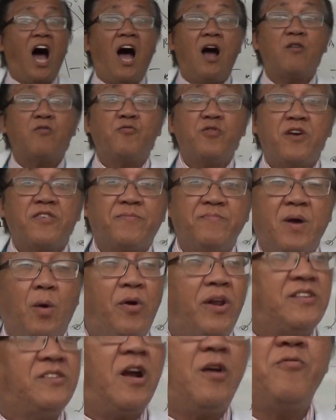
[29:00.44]
arrhythmia?
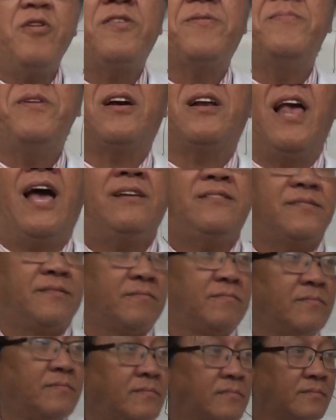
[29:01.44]
What is arrhythmia, class?
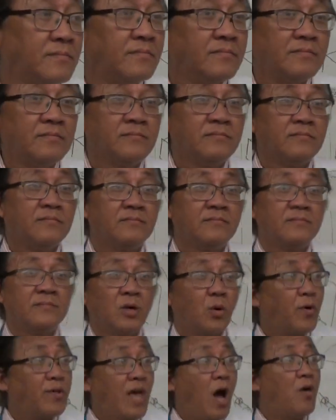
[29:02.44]

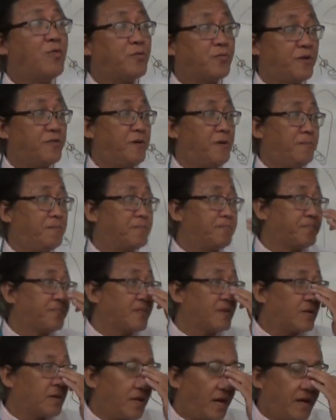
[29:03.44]
Without rhythm,
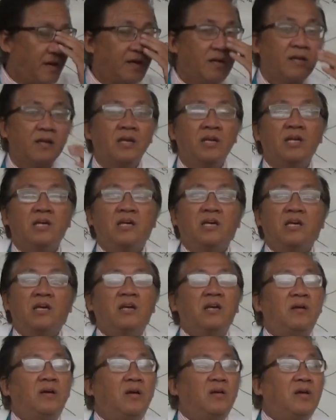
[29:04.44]
okay?
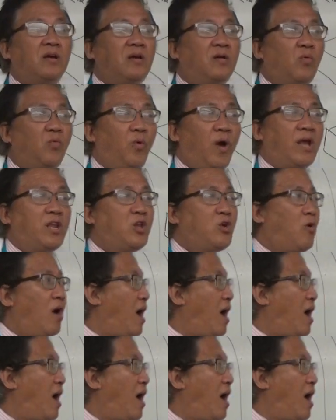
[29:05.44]
When you